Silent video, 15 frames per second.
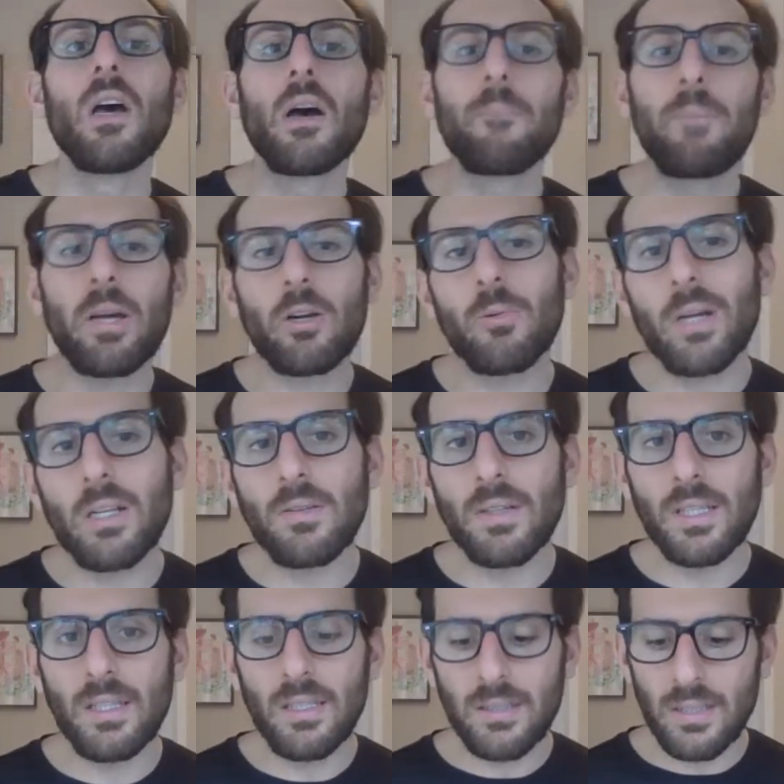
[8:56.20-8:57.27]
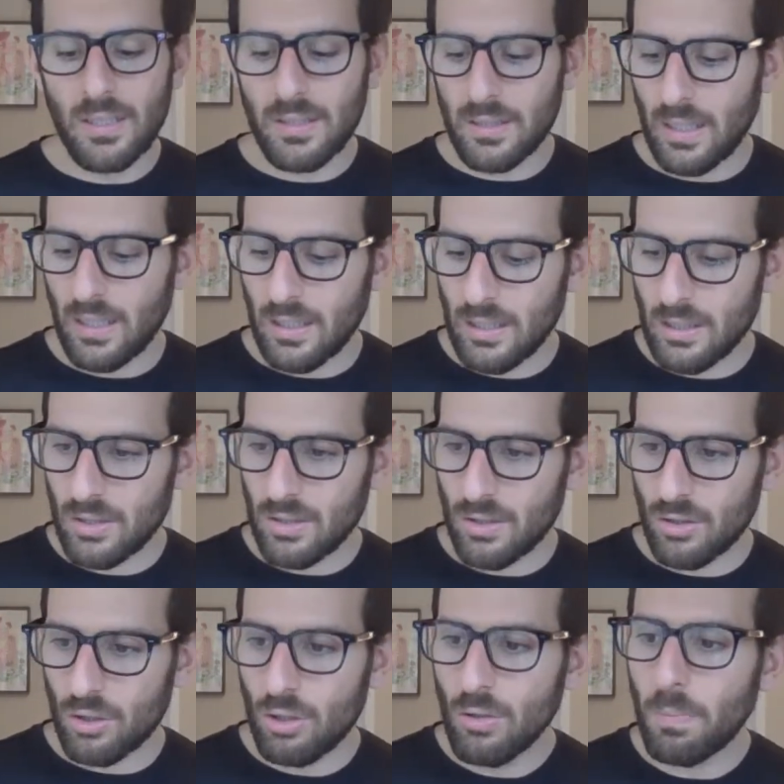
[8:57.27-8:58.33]
Better way to look at this is, is
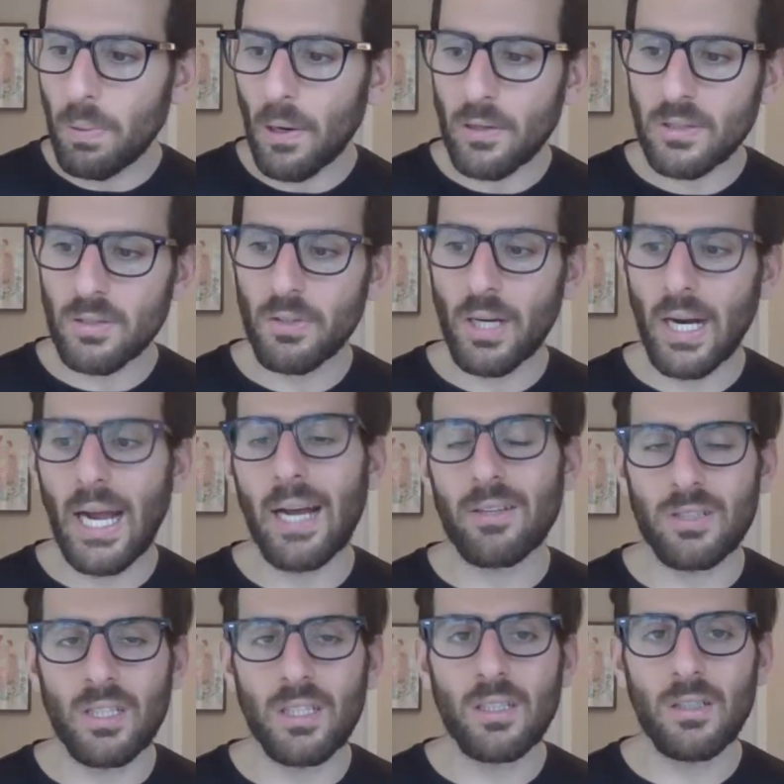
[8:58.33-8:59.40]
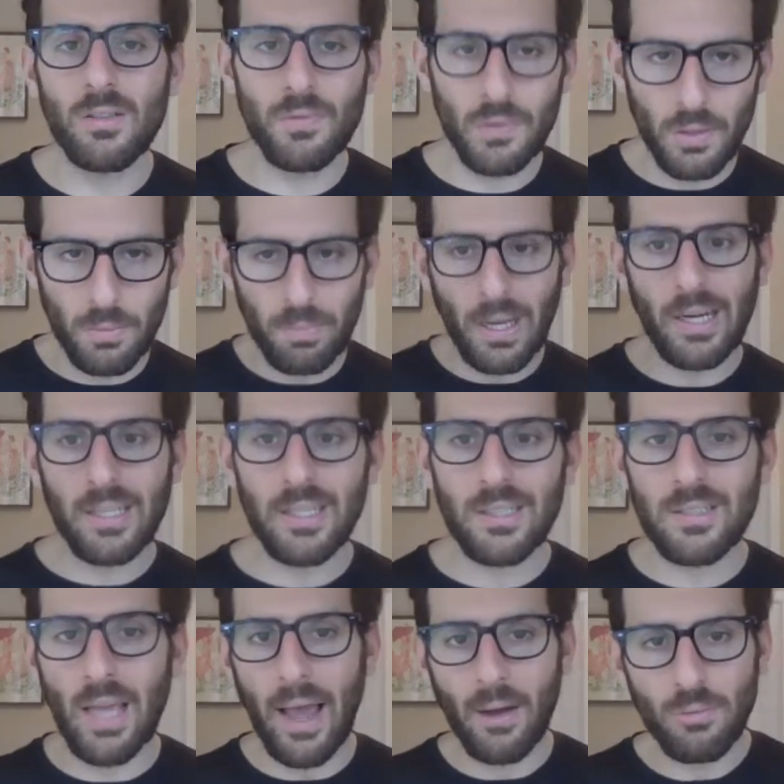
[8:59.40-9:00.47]
two parts of your house. Think of your body
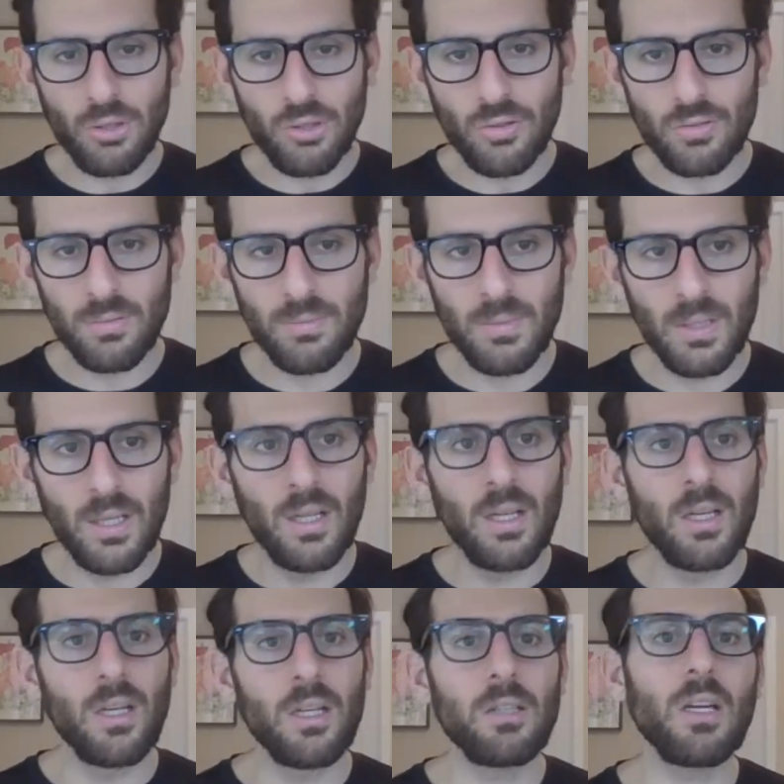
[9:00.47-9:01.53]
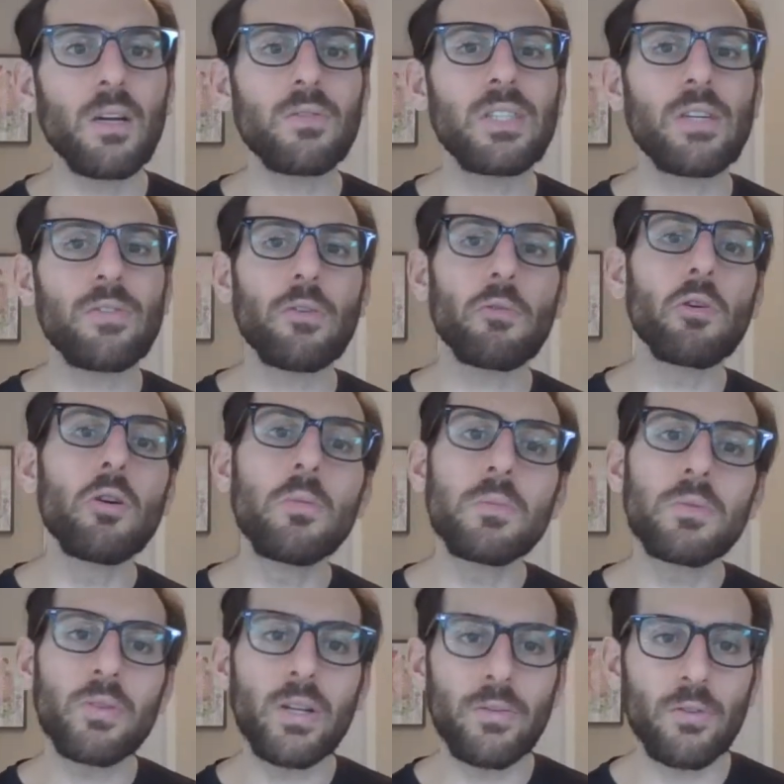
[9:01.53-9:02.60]
as a house. You have different rooms
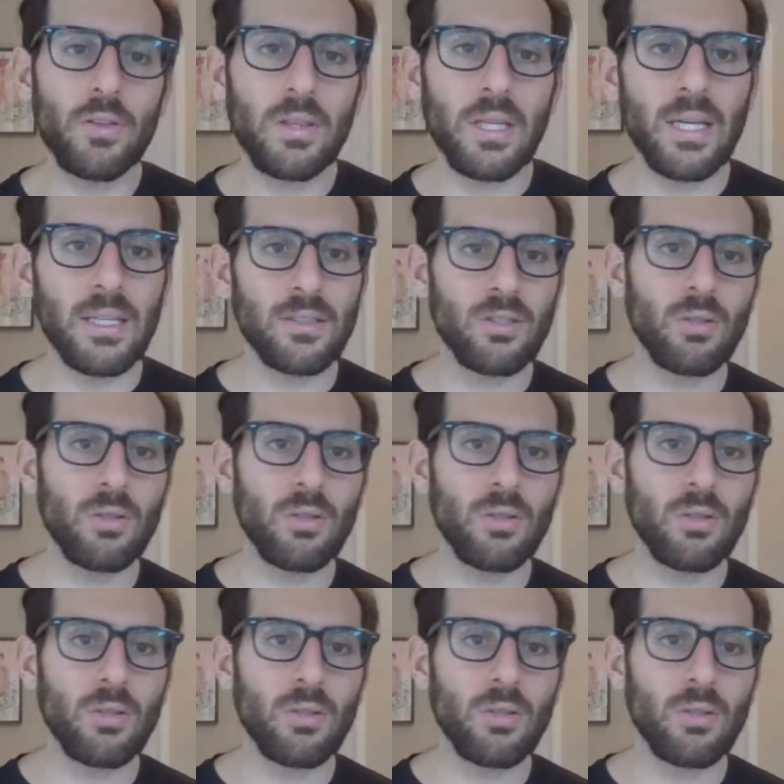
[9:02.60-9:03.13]
for different things.